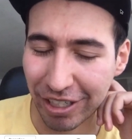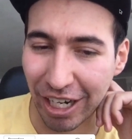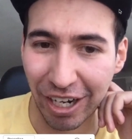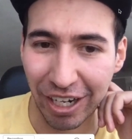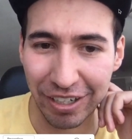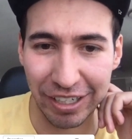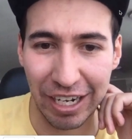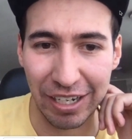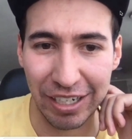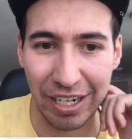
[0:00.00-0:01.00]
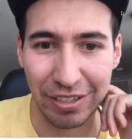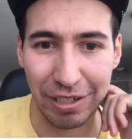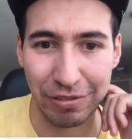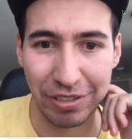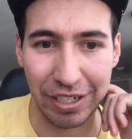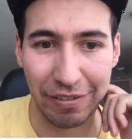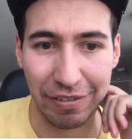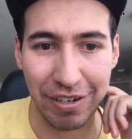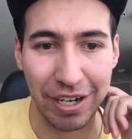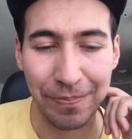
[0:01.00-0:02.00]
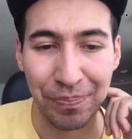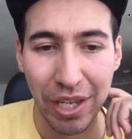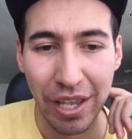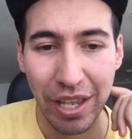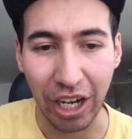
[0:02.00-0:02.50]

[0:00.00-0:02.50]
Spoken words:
a guy that was gonna give you a ride.